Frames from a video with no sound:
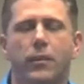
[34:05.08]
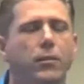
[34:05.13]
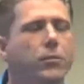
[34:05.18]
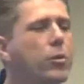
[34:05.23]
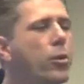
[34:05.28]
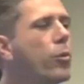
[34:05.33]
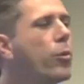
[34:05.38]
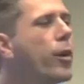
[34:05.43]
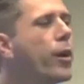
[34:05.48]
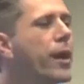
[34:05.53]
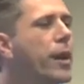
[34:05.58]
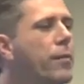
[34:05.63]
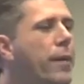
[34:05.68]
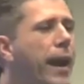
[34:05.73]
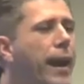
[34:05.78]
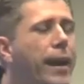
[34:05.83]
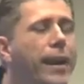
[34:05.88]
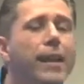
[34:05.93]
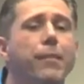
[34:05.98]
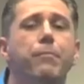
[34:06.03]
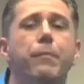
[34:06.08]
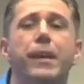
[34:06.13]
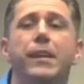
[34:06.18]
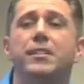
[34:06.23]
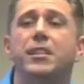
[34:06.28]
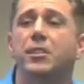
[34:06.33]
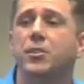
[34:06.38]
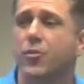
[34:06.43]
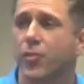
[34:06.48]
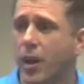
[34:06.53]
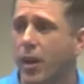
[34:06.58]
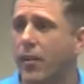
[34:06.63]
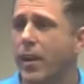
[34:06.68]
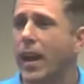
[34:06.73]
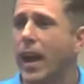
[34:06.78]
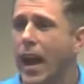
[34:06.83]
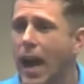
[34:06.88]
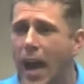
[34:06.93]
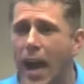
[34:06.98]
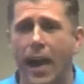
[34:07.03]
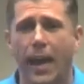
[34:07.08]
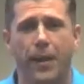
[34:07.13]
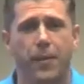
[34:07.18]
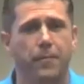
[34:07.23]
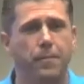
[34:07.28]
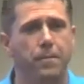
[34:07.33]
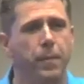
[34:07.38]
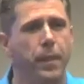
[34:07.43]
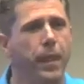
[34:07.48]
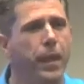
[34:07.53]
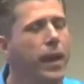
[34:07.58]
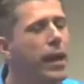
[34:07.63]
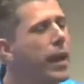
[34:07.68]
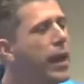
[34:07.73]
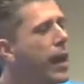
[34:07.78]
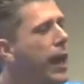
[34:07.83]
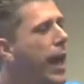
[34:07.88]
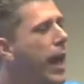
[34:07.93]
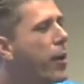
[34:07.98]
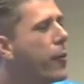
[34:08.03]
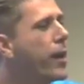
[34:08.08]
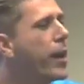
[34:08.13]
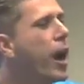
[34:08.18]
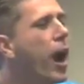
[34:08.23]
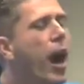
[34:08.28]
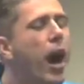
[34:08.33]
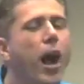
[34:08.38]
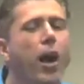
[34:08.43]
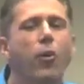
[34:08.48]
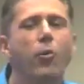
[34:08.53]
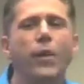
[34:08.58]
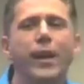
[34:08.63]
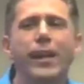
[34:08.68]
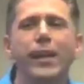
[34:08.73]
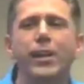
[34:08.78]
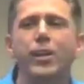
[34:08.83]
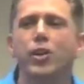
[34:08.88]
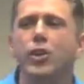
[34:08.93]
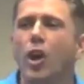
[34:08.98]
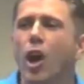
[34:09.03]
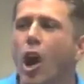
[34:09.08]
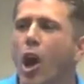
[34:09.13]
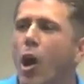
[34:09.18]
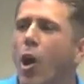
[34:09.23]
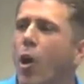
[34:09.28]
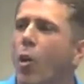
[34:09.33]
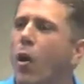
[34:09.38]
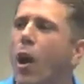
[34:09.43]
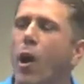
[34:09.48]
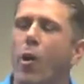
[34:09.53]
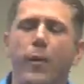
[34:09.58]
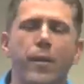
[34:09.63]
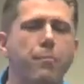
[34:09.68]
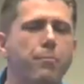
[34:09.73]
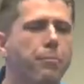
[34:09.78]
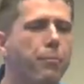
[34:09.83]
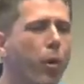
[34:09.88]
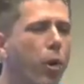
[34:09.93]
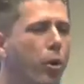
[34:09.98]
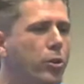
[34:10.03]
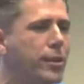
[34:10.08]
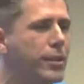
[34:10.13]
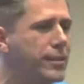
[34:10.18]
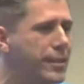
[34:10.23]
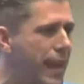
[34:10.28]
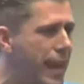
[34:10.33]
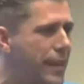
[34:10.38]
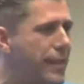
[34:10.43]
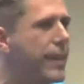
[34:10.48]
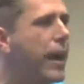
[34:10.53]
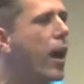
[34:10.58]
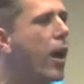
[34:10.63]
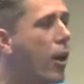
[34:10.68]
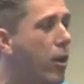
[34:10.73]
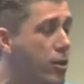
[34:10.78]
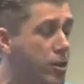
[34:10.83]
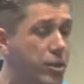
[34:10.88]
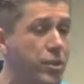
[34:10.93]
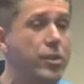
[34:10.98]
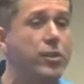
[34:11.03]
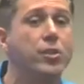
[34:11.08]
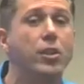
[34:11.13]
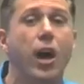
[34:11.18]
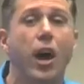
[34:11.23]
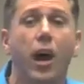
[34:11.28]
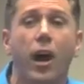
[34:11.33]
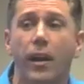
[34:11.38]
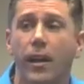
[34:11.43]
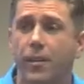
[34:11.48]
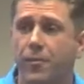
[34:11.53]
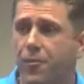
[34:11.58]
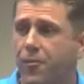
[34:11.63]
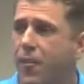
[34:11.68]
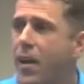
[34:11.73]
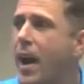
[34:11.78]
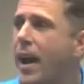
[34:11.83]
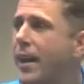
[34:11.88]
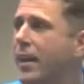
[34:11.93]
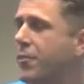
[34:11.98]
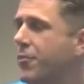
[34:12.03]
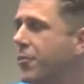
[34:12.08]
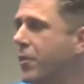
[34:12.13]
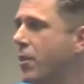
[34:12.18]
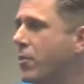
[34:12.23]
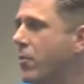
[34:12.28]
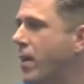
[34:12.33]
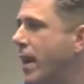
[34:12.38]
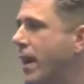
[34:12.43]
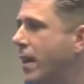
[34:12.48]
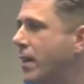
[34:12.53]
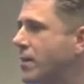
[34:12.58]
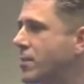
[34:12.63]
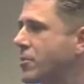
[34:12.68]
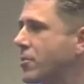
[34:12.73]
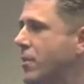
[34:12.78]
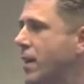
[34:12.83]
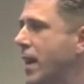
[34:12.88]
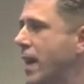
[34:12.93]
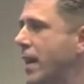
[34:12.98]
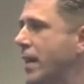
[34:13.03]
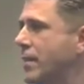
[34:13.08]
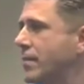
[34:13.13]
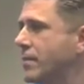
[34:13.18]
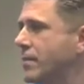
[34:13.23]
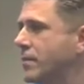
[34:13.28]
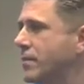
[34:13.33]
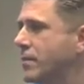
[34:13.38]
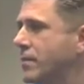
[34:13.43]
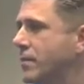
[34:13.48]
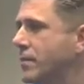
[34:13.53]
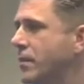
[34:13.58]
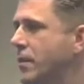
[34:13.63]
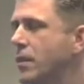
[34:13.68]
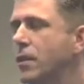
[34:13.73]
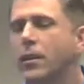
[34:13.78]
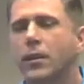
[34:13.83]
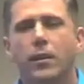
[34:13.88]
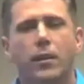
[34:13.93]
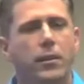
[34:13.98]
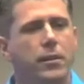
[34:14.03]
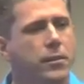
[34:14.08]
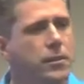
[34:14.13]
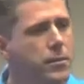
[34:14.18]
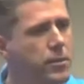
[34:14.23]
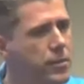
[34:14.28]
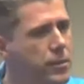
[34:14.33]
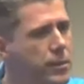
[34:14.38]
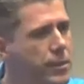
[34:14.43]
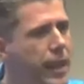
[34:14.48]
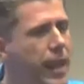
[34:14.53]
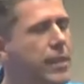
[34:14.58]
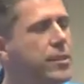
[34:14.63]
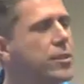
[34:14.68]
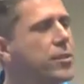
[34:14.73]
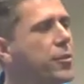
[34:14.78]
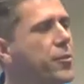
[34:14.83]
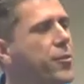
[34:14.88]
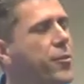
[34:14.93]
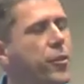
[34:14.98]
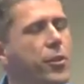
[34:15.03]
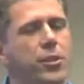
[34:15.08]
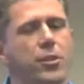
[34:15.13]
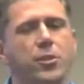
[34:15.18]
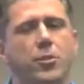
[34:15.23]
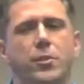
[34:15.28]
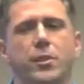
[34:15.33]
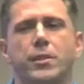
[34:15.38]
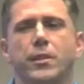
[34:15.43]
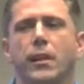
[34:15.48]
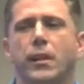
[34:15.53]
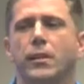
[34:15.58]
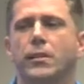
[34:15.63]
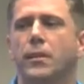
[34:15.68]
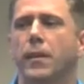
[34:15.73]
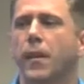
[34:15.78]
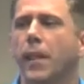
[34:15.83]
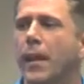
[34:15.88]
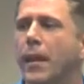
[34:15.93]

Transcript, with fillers: Don't worry about it. It means it's very high. And we already know how important antioxidants are in fighting free radicals, right? So that's the first result.